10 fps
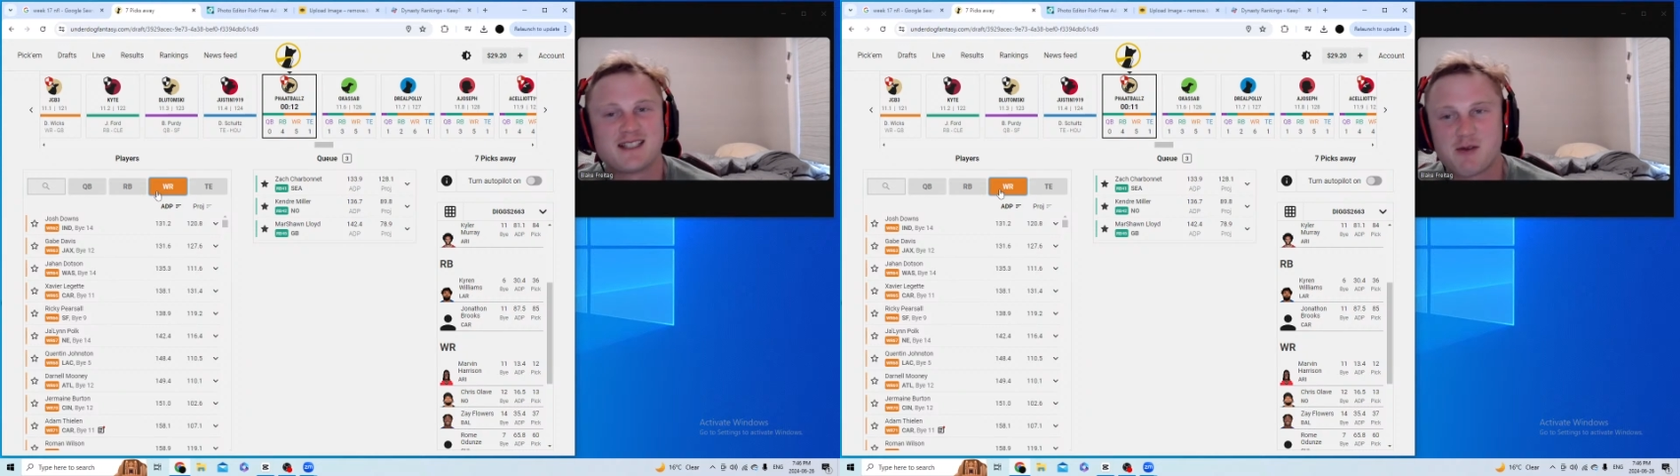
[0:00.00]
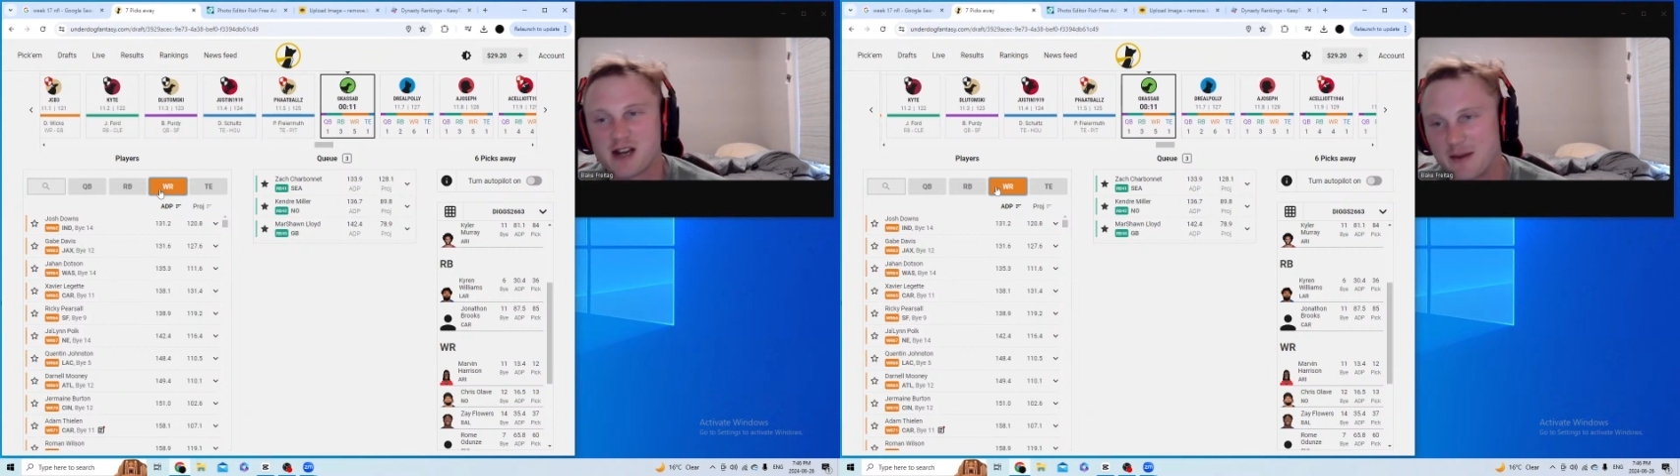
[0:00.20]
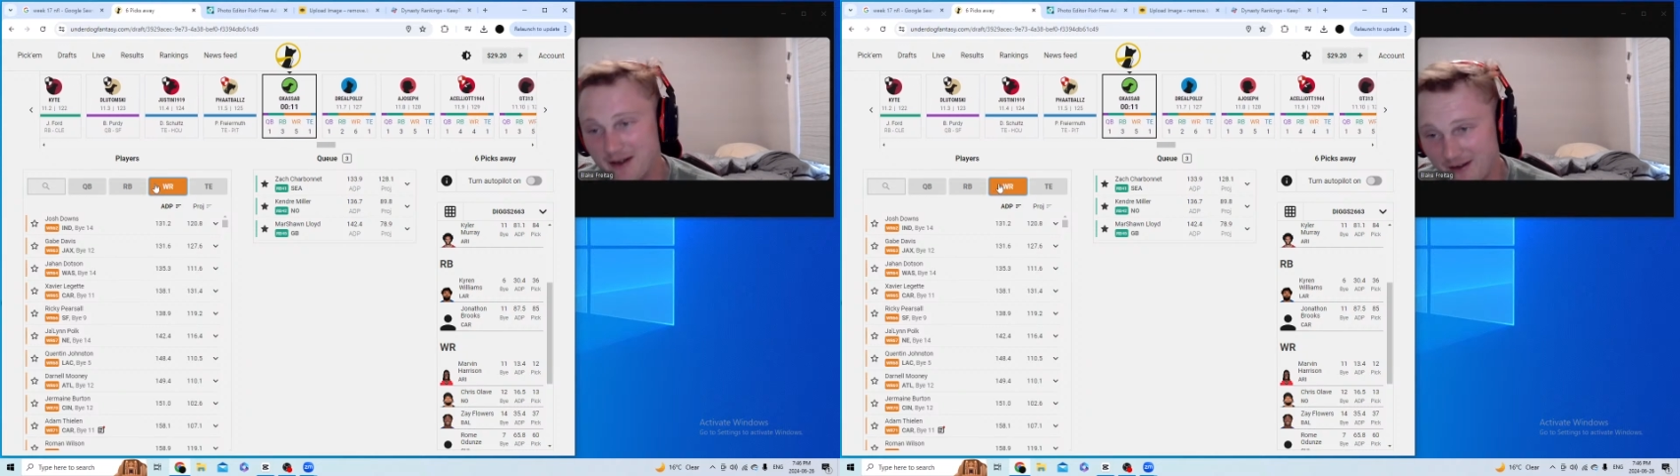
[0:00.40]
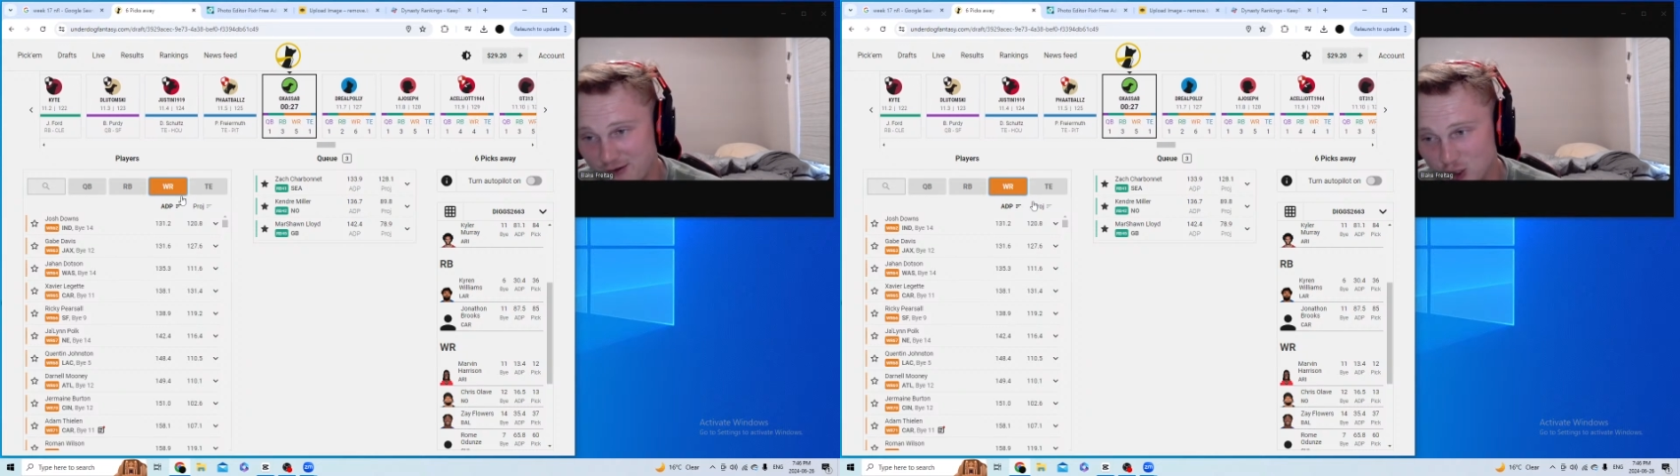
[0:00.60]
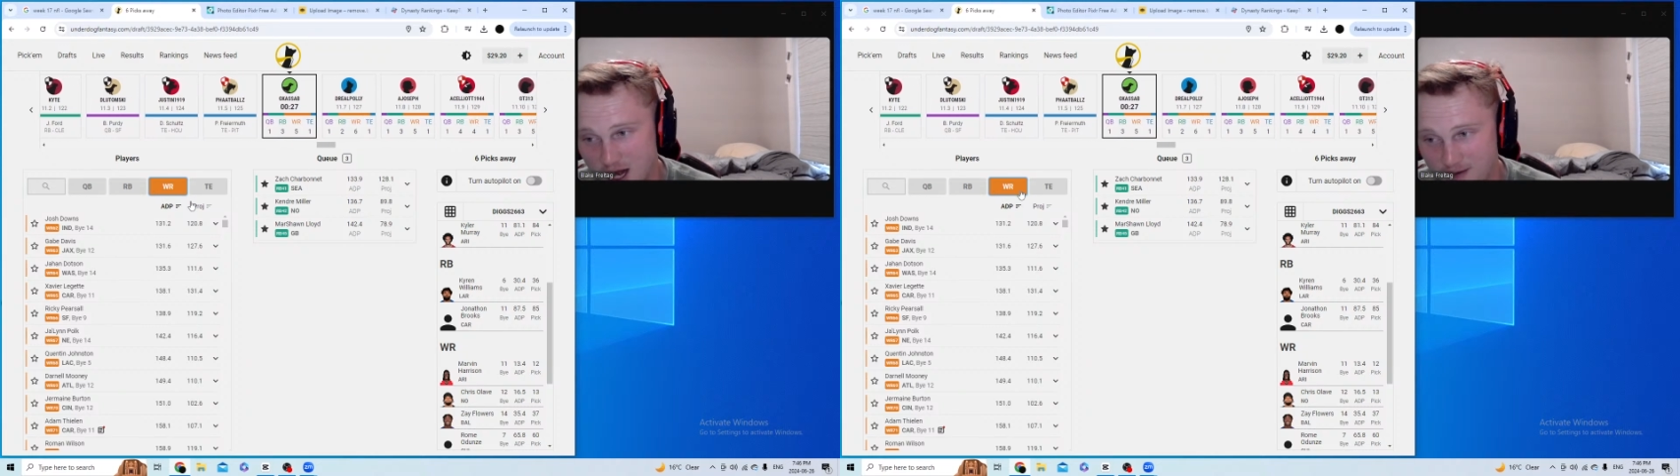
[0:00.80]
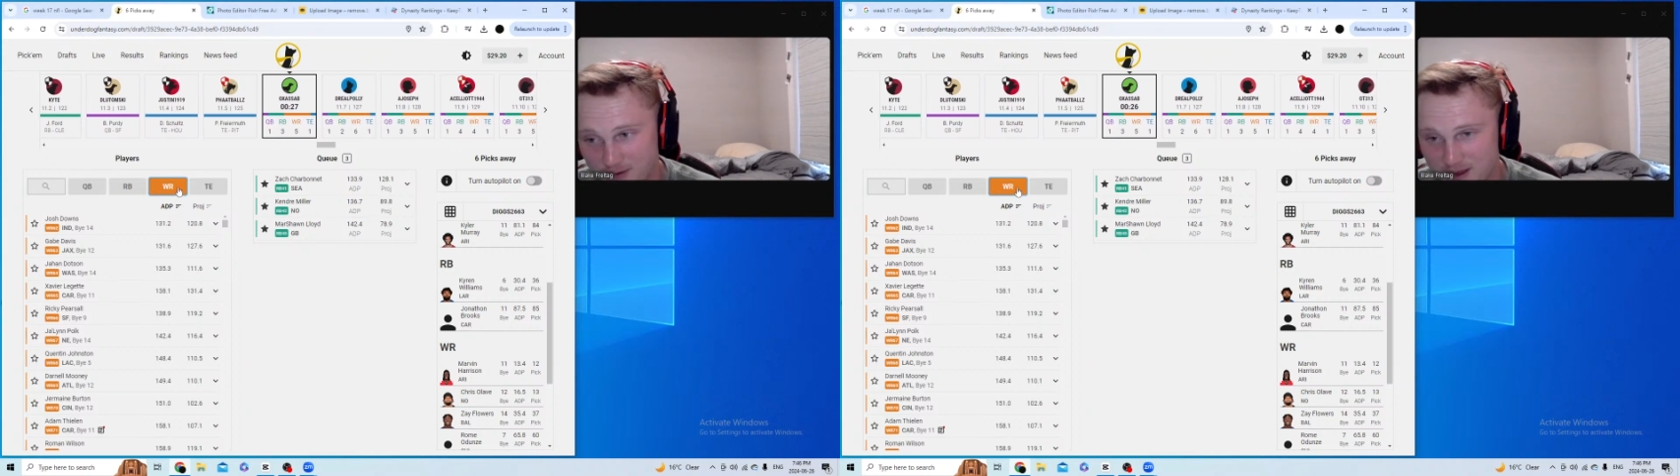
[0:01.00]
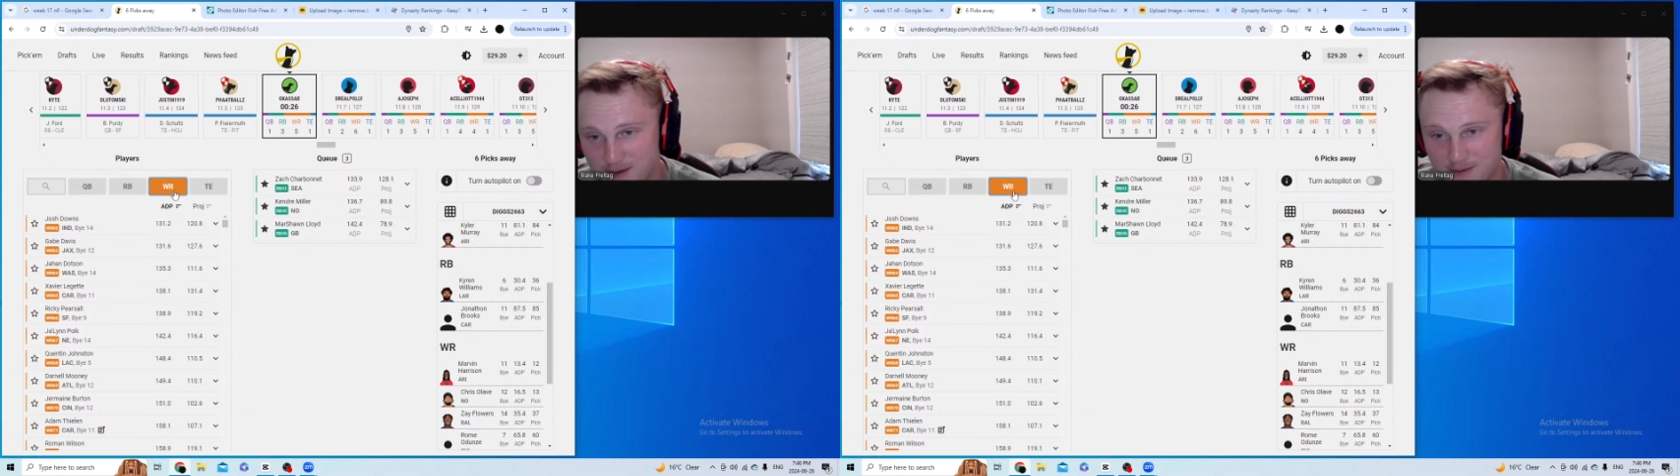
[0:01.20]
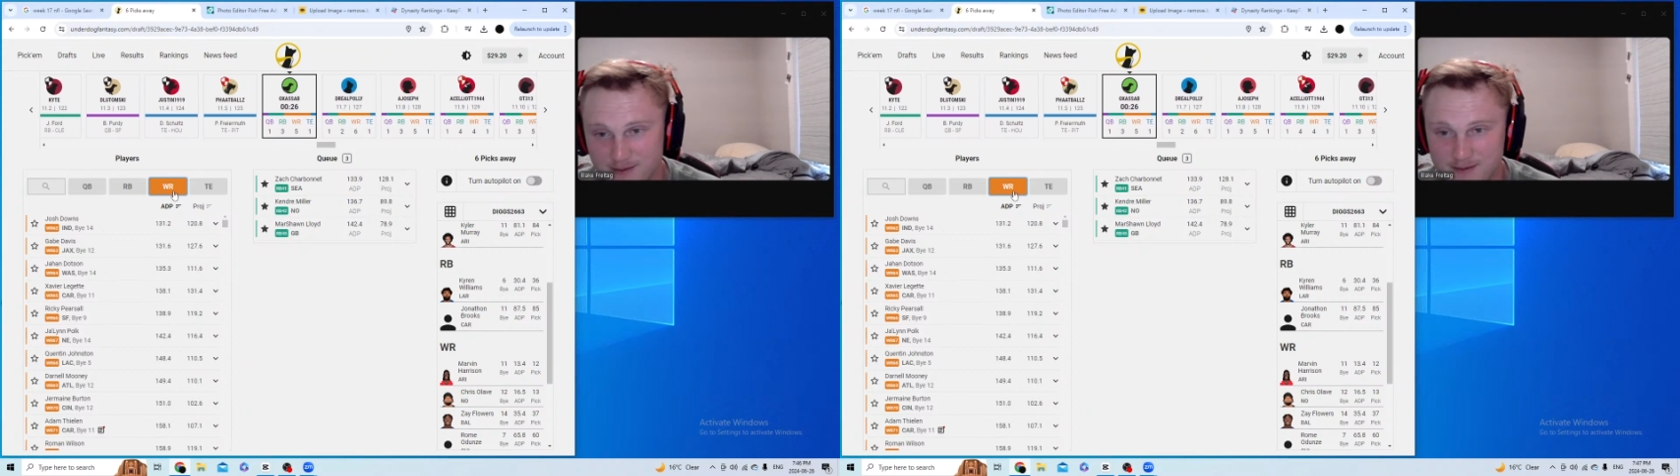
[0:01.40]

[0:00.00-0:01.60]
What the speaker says: I want to come out every draft with him.